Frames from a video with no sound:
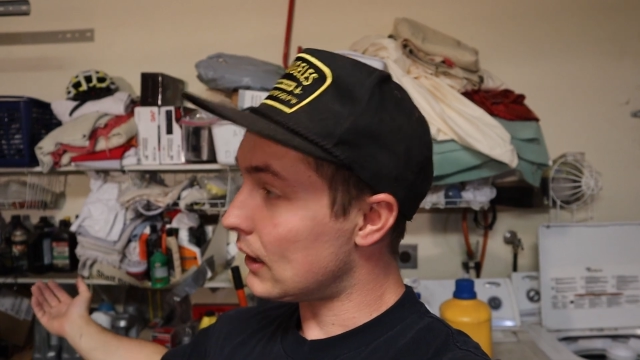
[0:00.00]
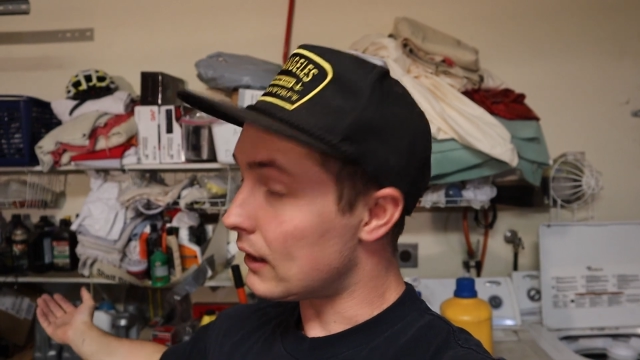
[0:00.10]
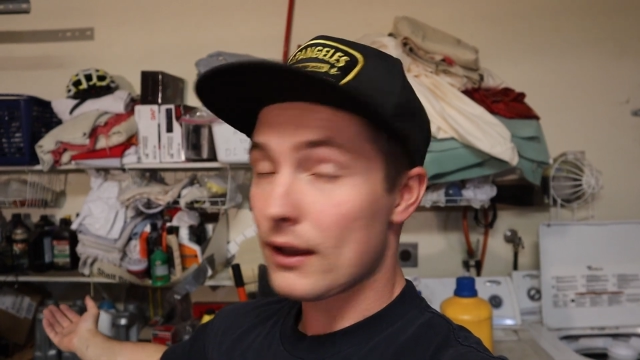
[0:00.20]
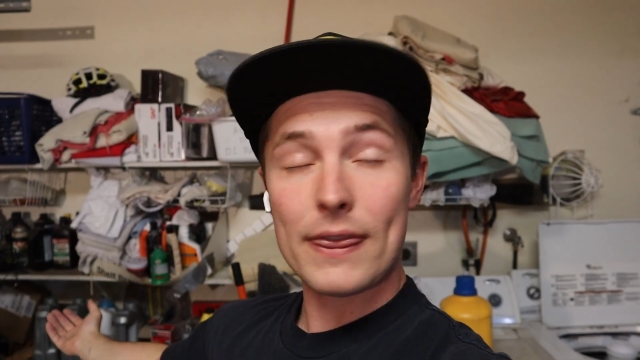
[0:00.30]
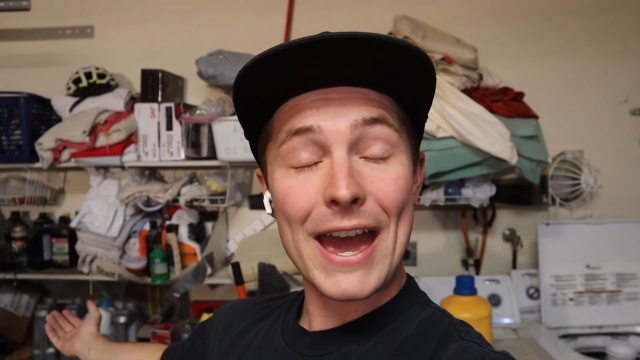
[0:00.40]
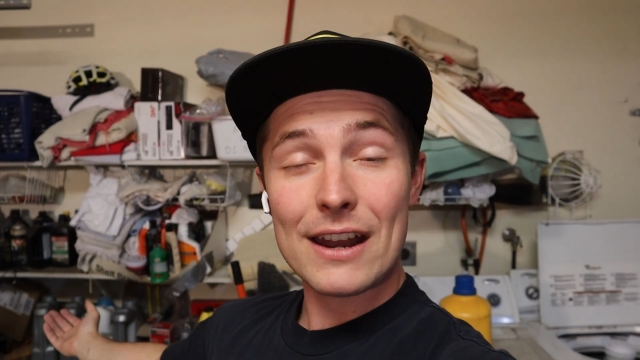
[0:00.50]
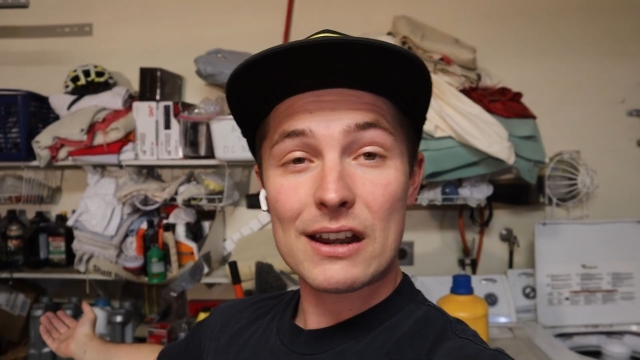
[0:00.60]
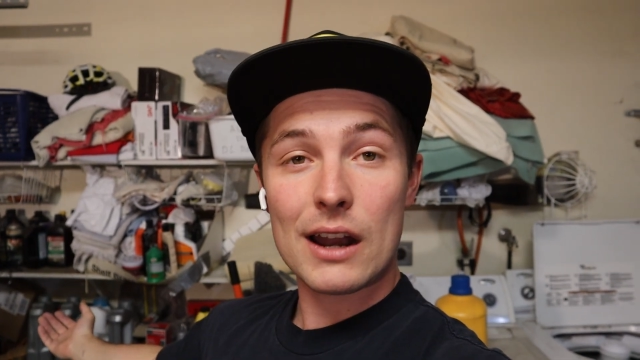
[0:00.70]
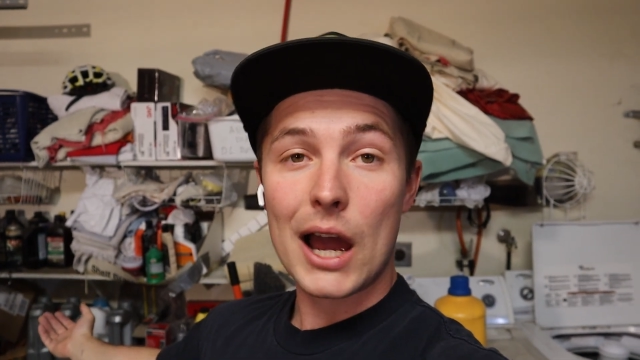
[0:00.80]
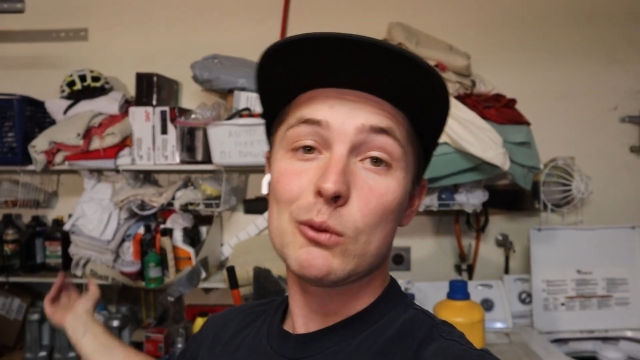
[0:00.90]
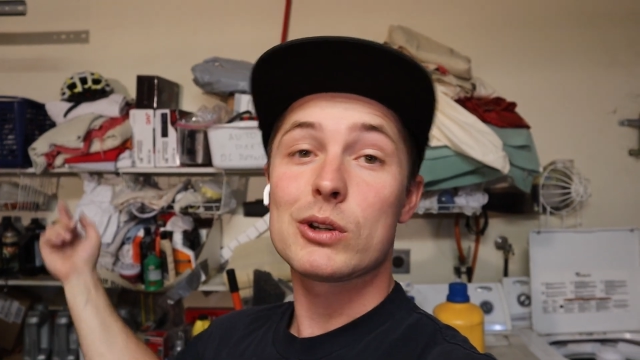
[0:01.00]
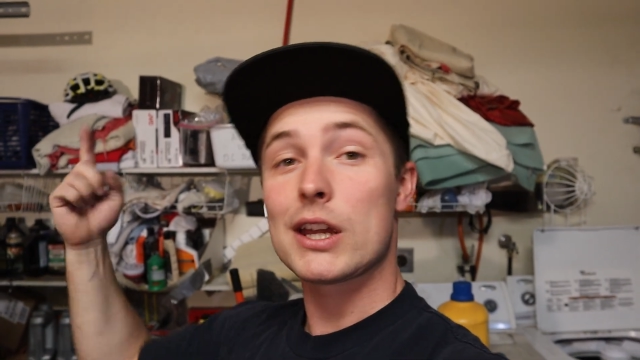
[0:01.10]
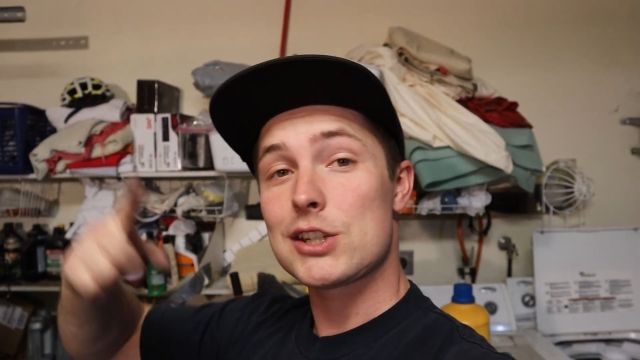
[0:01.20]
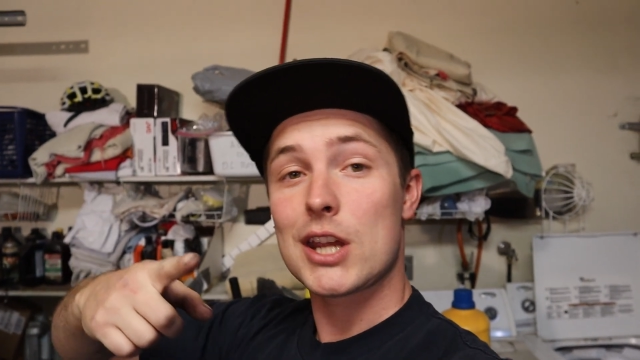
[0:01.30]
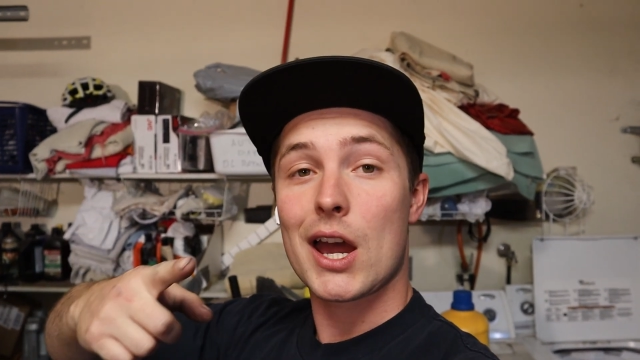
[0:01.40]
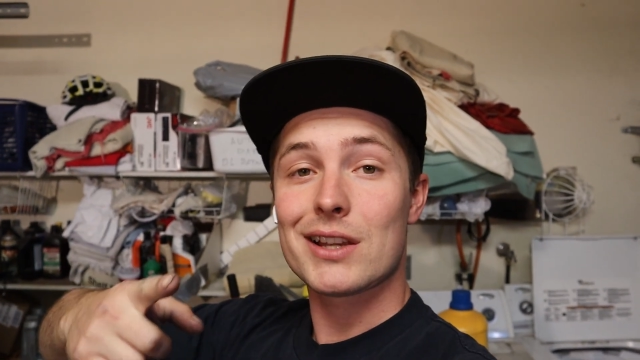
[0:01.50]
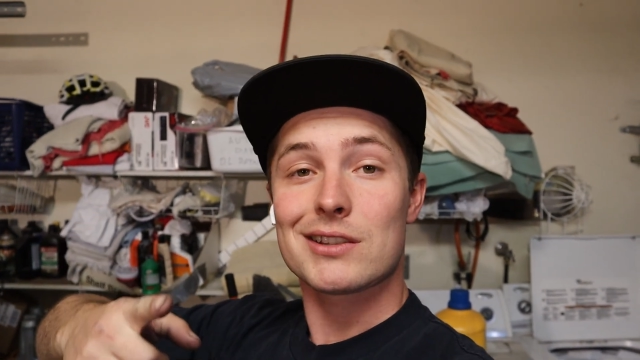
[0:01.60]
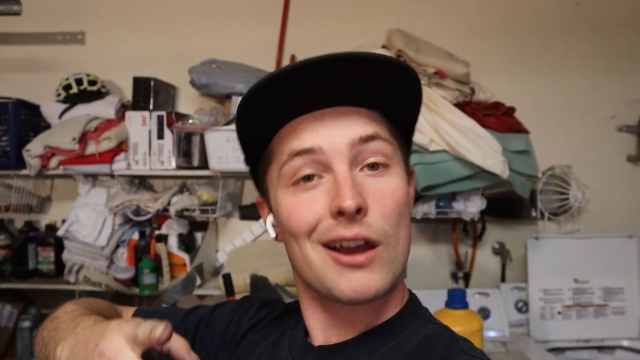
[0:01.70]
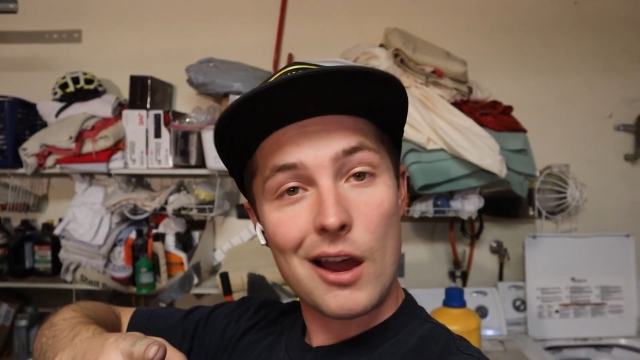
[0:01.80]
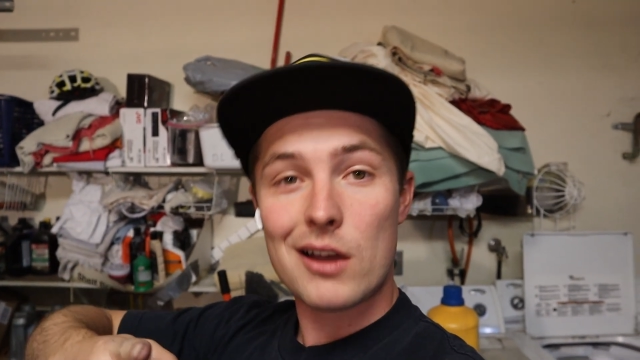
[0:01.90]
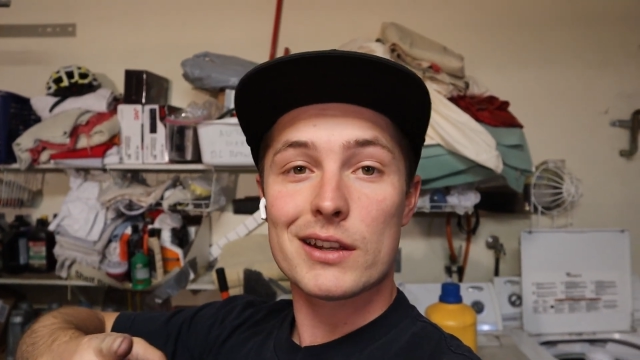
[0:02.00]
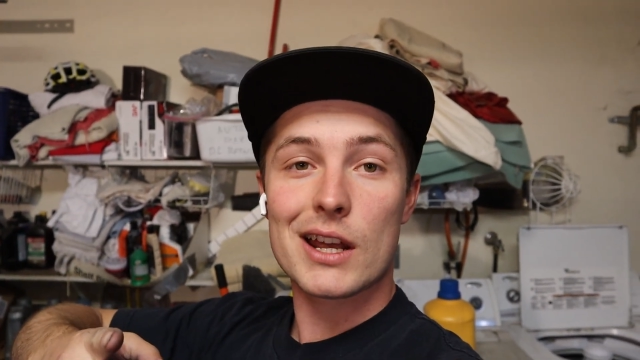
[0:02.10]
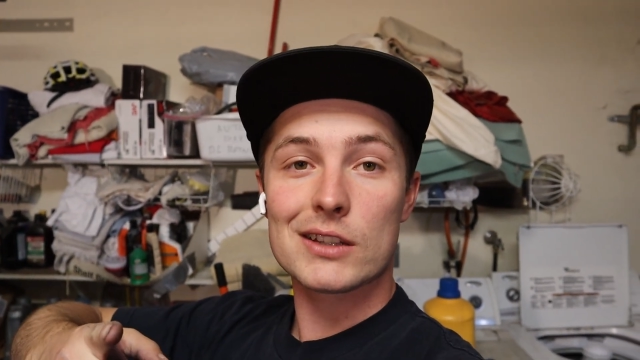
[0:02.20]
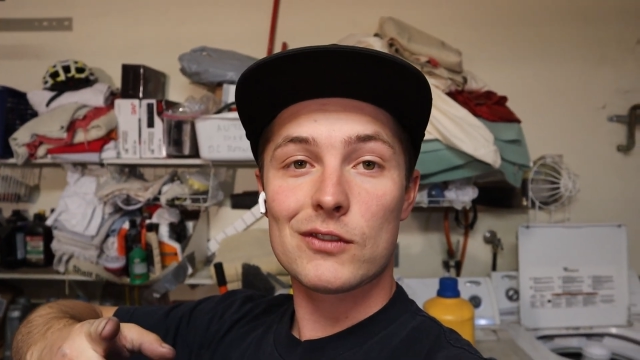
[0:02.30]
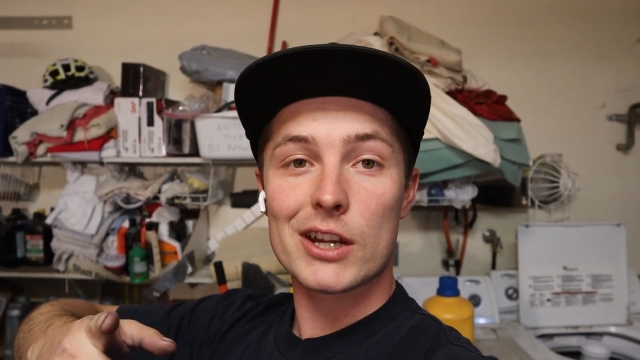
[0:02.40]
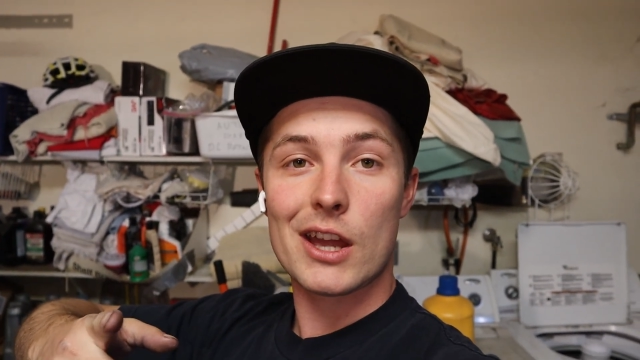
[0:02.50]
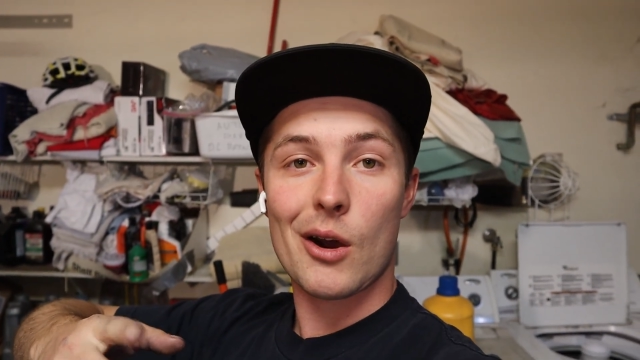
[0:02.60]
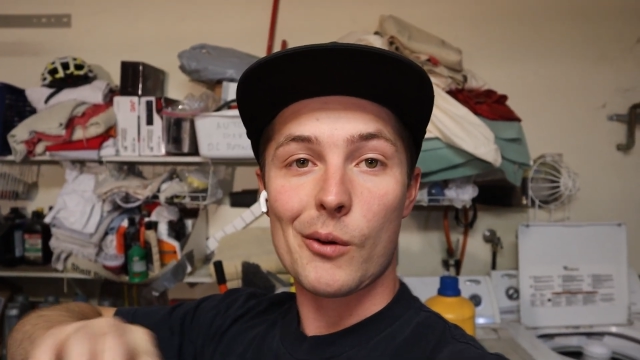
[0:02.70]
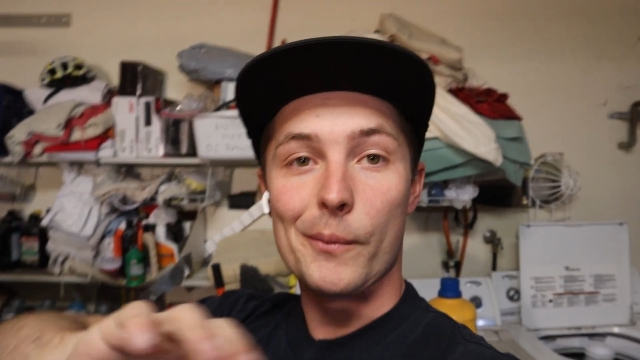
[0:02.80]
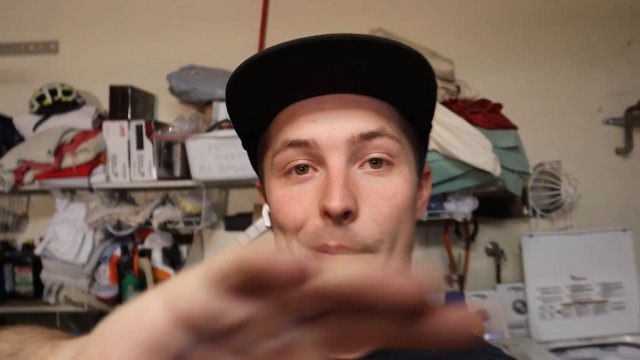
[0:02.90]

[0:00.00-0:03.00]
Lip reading: And on that, I will catch you guys on the next video.